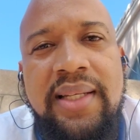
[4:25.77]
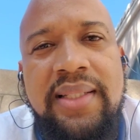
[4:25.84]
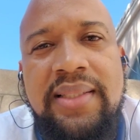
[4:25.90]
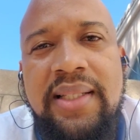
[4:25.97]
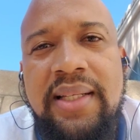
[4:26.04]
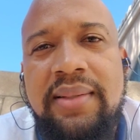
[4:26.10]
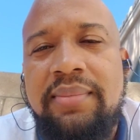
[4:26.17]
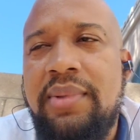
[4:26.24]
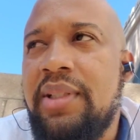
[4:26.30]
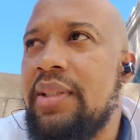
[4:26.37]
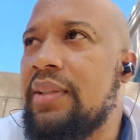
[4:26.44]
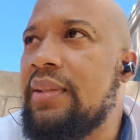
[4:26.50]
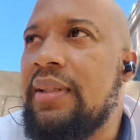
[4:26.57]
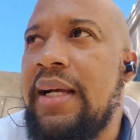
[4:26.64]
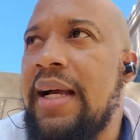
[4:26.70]
You understand?
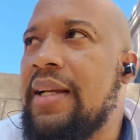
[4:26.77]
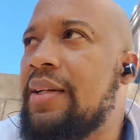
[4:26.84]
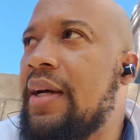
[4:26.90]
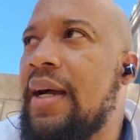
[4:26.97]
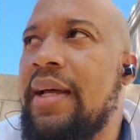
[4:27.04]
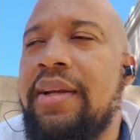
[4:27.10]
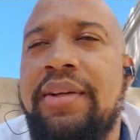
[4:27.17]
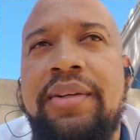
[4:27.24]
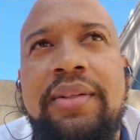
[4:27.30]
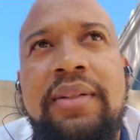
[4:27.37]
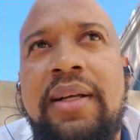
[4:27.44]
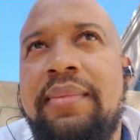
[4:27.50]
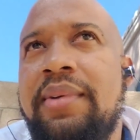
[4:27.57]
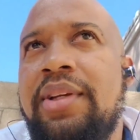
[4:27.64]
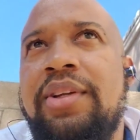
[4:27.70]
I don't
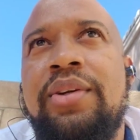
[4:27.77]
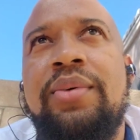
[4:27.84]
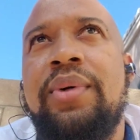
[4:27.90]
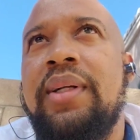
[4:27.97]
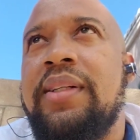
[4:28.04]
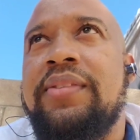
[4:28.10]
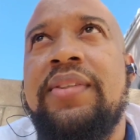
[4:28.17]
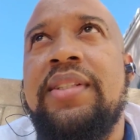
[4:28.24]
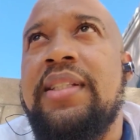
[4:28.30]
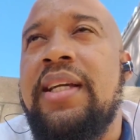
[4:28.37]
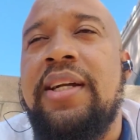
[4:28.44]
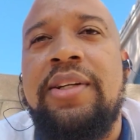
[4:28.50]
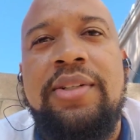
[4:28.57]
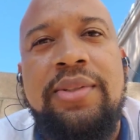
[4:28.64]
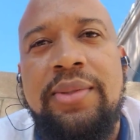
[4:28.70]
know. I don't know what else to
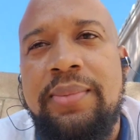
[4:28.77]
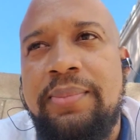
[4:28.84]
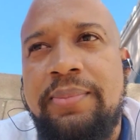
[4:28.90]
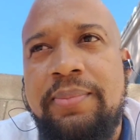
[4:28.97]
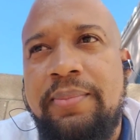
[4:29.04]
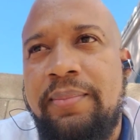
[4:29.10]
say or do.